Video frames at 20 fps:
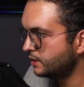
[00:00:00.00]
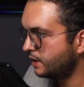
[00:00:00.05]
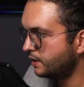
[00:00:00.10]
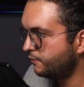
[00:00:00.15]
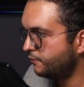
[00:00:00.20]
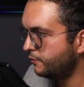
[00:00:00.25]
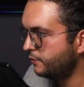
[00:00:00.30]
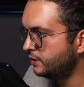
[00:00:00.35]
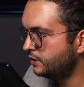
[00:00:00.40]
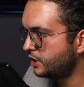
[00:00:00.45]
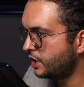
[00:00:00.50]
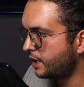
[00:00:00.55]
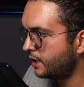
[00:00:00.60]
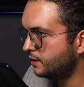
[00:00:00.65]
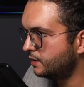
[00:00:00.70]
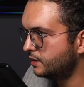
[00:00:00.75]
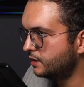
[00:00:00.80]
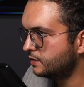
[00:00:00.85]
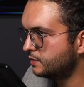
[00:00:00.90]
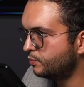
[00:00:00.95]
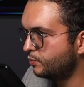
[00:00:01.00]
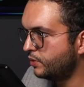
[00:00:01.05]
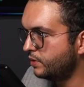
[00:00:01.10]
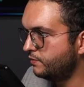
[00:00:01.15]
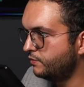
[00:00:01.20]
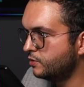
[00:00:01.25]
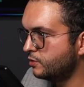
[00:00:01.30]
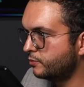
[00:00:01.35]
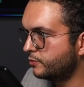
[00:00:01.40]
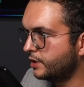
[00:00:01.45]
If we check this
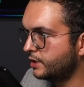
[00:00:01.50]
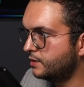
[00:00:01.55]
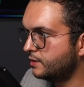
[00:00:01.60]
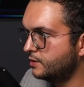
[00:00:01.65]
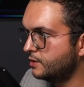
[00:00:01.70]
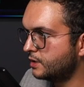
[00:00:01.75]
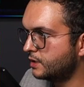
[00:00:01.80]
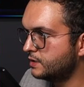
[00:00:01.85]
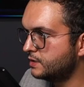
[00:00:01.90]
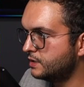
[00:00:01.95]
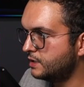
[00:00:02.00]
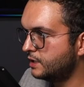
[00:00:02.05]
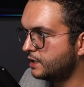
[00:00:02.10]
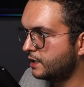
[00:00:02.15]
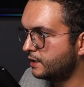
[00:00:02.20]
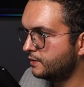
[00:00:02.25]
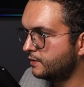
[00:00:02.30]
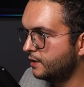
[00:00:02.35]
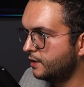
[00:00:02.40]
preview grid, you can see that